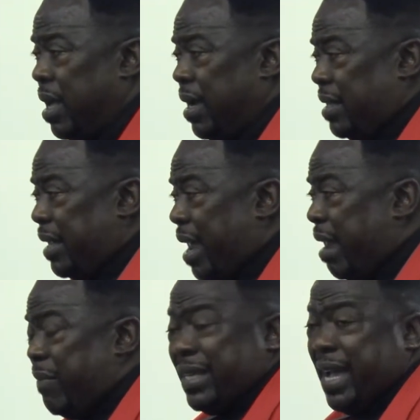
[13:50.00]
Because a
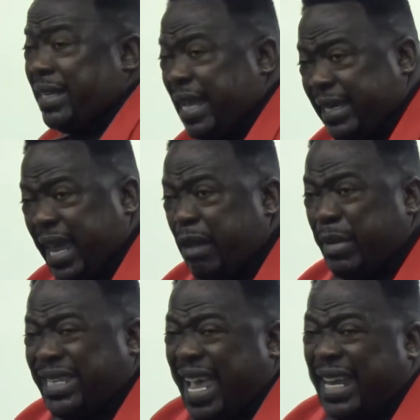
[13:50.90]
lot of us got that kid
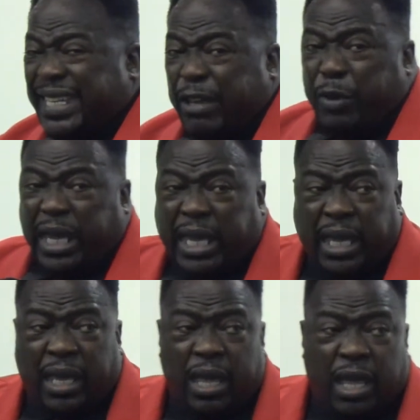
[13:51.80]
mentality,
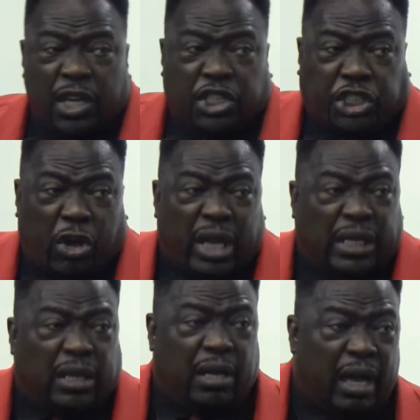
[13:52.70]
we short
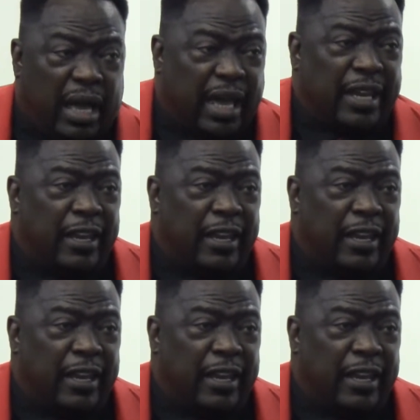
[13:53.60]
God.